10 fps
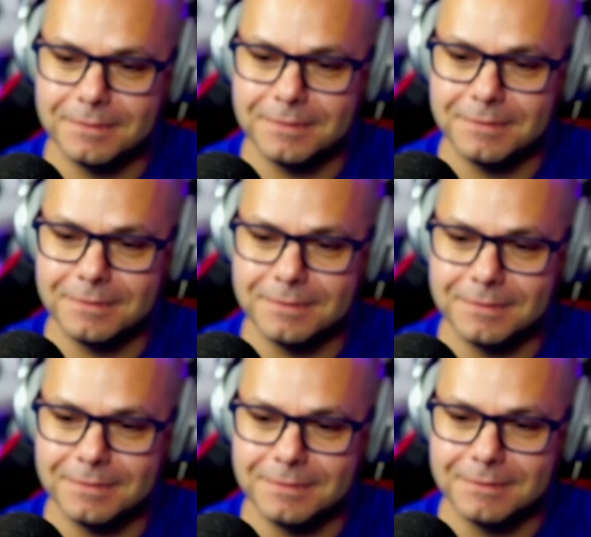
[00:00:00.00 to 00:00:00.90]

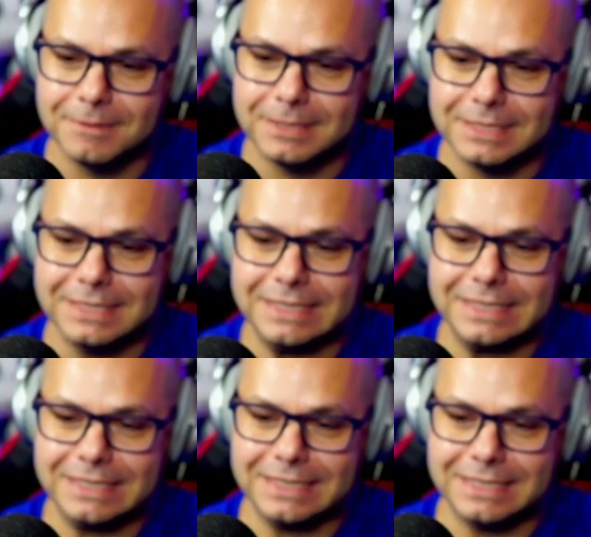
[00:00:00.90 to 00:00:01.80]

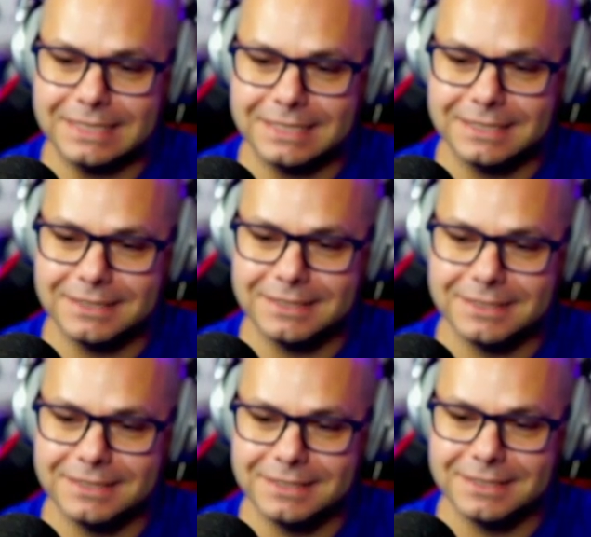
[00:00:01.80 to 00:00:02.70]

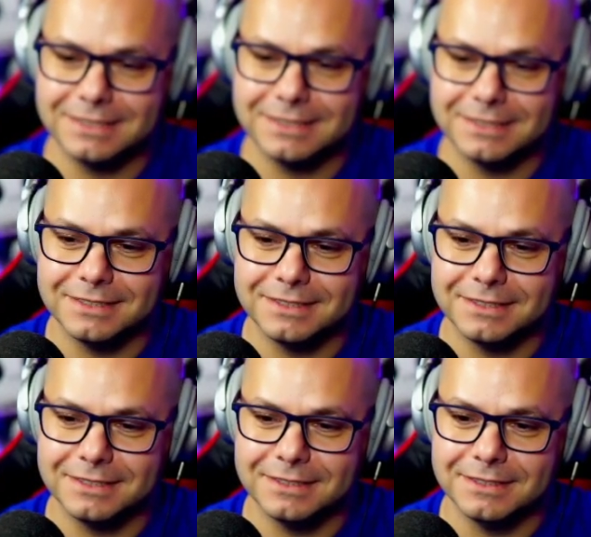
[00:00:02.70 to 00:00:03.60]

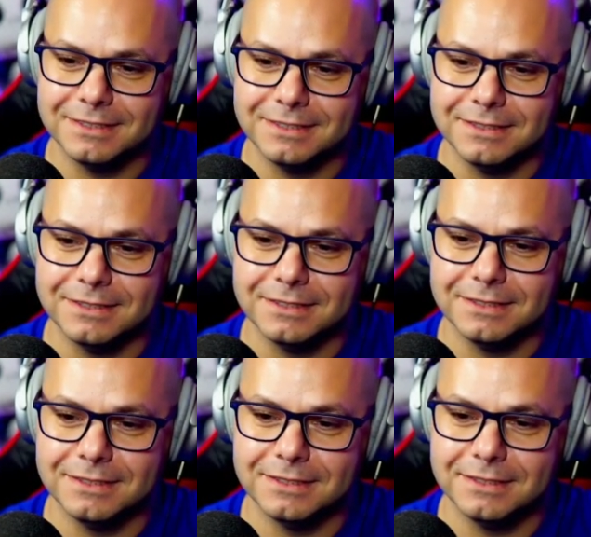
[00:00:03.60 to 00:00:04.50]

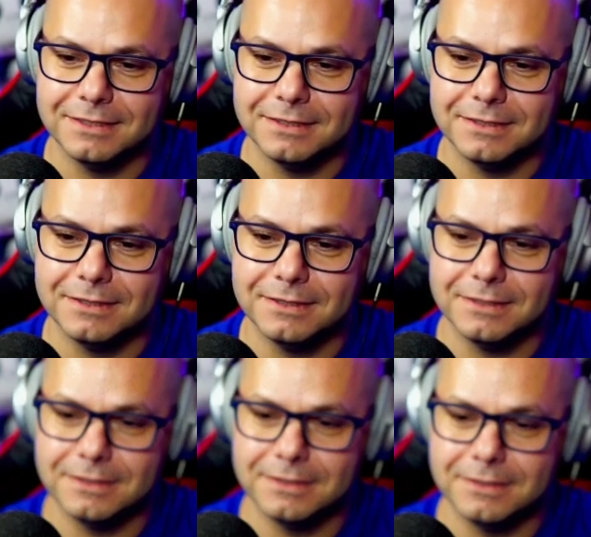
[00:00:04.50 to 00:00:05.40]

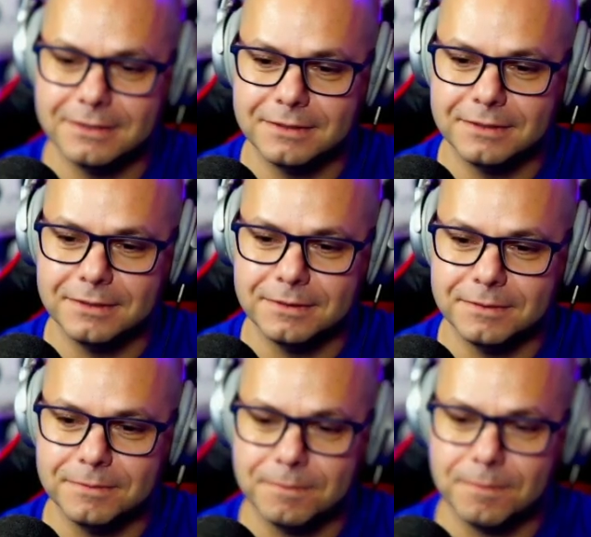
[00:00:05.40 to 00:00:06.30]

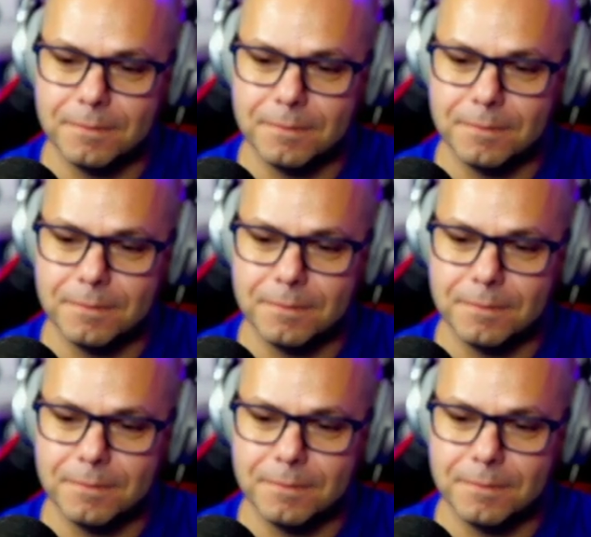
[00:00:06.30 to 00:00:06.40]
No words are spoken by the person on screen.